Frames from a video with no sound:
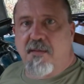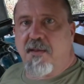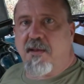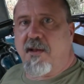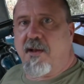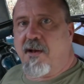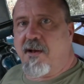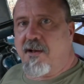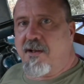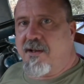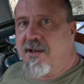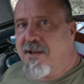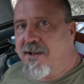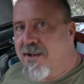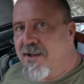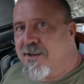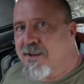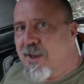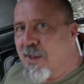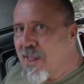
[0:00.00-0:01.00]
the, uh,
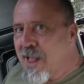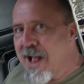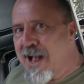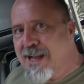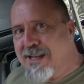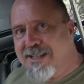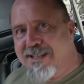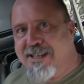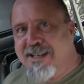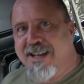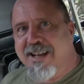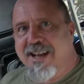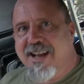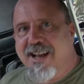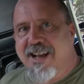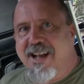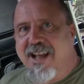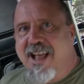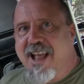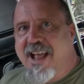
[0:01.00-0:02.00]
the
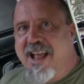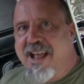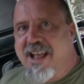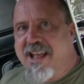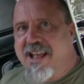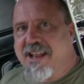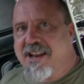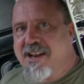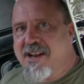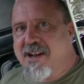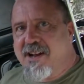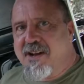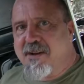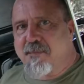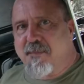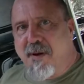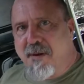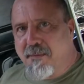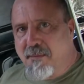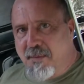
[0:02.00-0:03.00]
last and
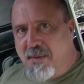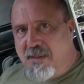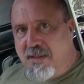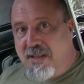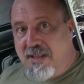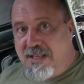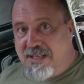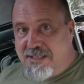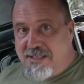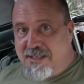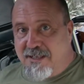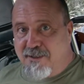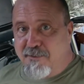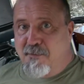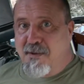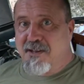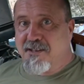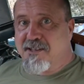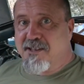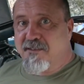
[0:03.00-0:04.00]
uh, probably the least
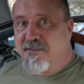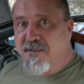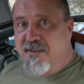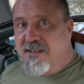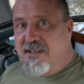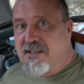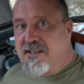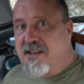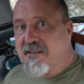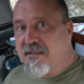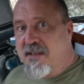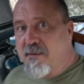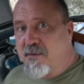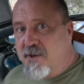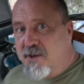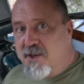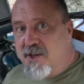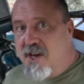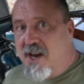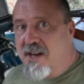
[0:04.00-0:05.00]
expensive. Let's give that
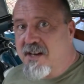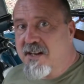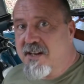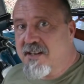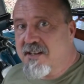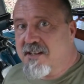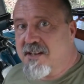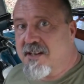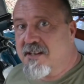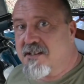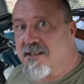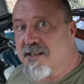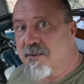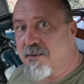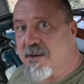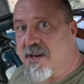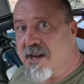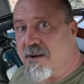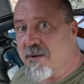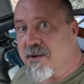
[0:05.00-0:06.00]
one a shot and uh, see
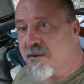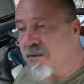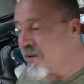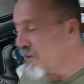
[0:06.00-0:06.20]
what, how it